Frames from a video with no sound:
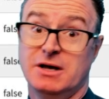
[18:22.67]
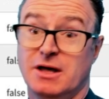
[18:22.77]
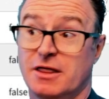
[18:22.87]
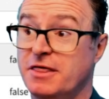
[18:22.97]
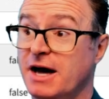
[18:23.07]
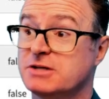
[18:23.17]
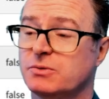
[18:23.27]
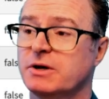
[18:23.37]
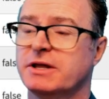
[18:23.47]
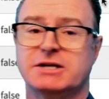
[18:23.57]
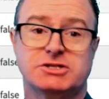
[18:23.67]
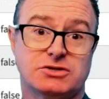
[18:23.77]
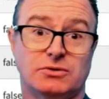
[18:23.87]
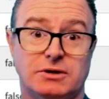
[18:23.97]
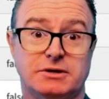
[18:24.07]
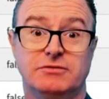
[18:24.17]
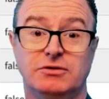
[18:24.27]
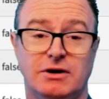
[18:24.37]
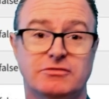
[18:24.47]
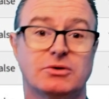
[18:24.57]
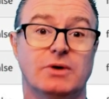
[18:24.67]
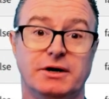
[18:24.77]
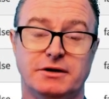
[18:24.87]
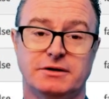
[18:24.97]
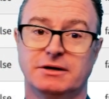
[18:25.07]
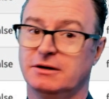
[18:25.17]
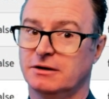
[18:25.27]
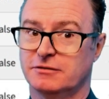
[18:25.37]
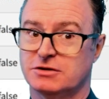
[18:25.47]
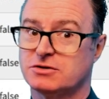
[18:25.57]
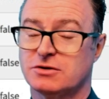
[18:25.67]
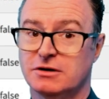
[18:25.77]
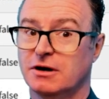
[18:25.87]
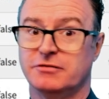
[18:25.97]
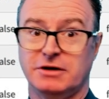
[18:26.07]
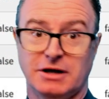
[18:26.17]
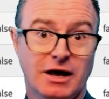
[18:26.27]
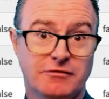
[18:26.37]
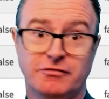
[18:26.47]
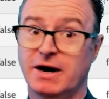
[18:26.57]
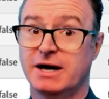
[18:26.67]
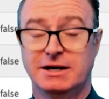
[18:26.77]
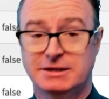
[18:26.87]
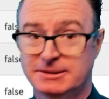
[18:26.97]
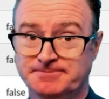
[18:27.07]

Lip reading: That's where that's stored. If you ever wondered and you have to turn it off and you can't find it,